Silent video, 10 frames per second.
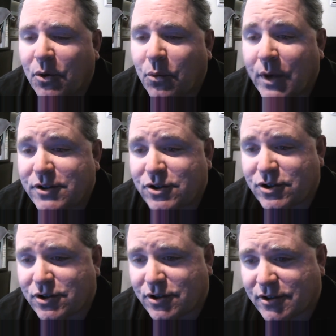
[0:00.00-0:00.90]

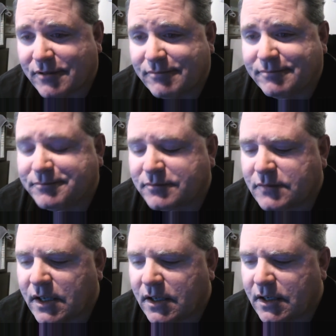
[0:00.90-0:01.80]
which
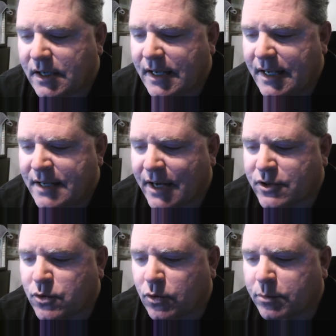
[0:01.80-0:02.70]
is
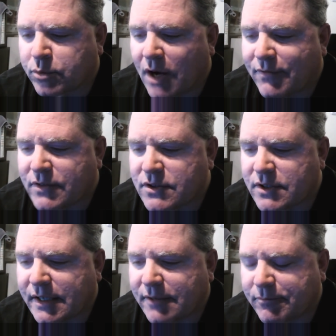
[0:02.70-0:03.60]
actual
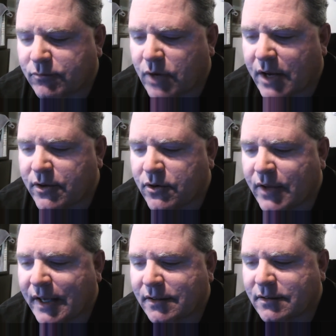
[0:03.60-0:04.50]
prophecy rather
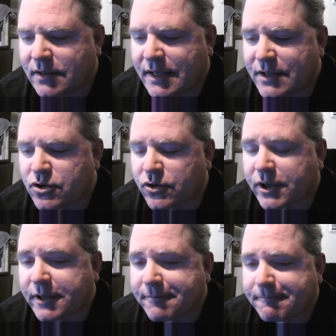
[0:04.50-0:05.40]
than
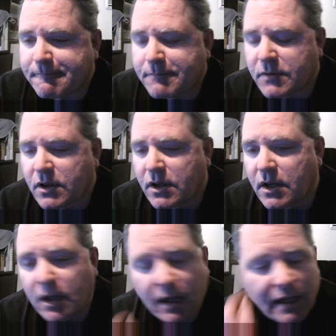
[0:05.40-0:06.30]
history.
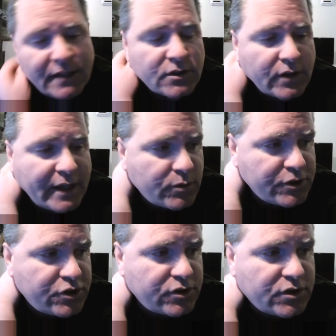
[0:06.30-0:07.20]
And so that's
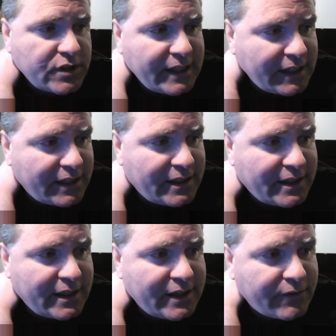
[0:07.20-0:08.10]
what you see
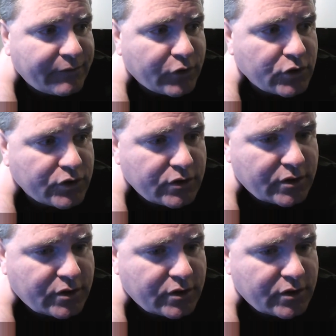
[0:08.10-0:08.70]
in the first